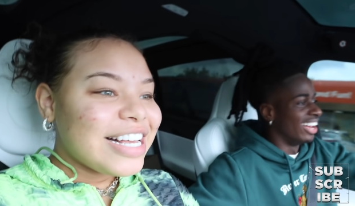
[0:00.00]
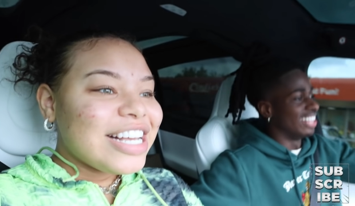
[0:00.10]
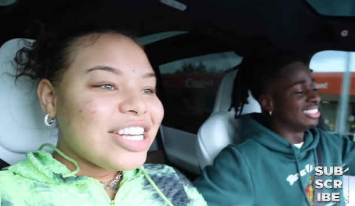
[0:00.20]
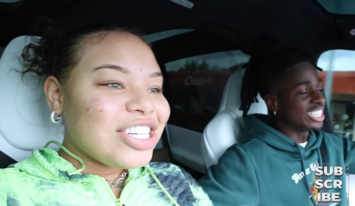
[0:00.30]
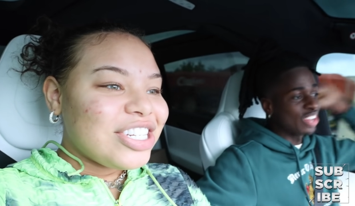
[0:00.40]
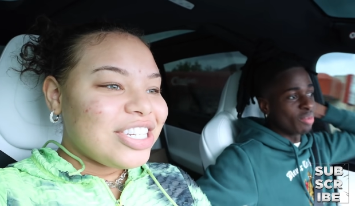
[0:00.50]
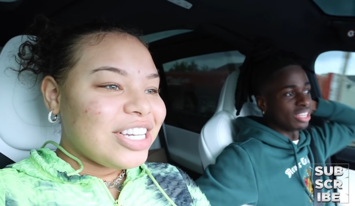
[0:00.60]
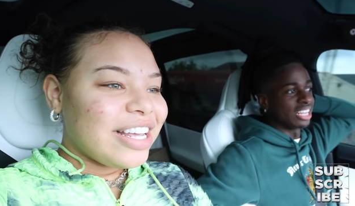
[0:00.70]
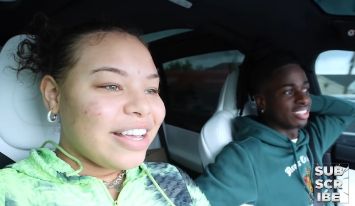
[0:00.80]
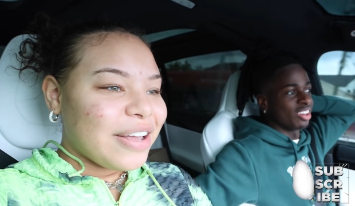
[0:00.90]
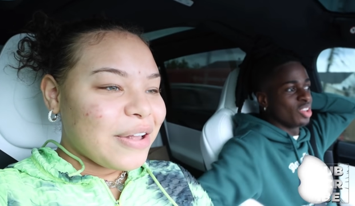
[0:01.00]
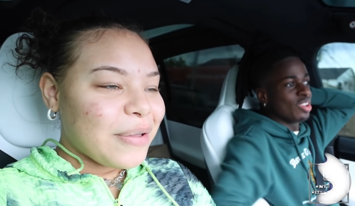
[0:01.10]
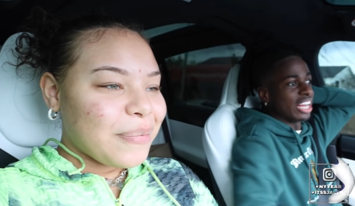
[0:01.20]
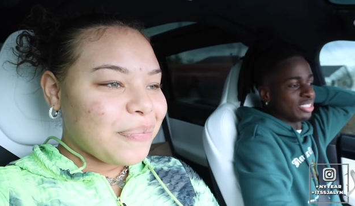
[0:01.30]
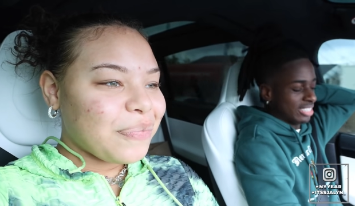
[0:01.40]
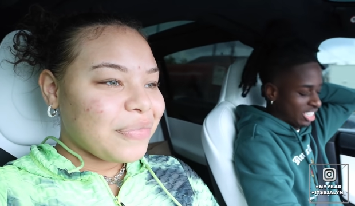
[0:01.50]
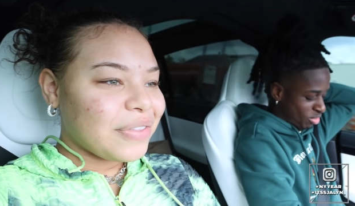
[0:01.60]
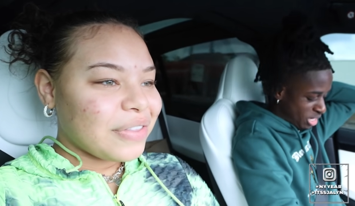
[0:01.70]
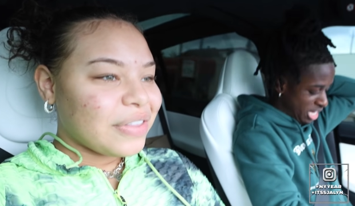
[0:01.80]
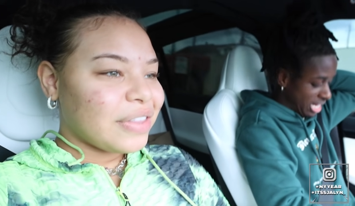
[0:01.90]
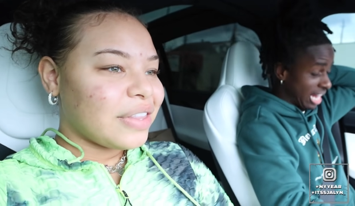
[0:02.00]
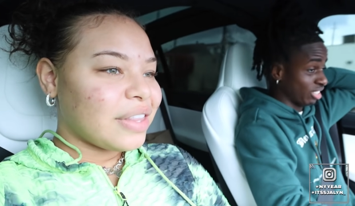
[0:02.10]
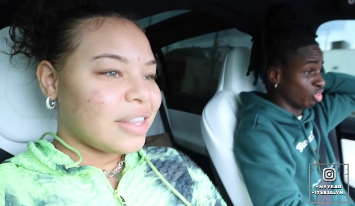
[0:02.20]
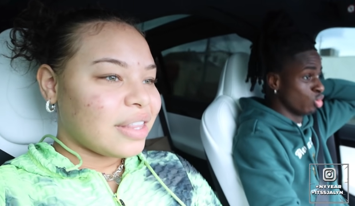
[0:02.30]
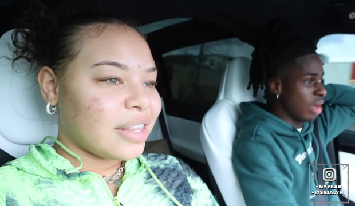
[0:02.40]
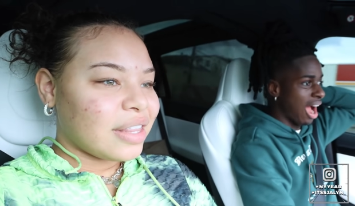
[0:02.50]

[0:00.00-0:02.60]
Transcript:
Speaker 1: And that's why I'm trying to tell you, like, sometimes we need, like, two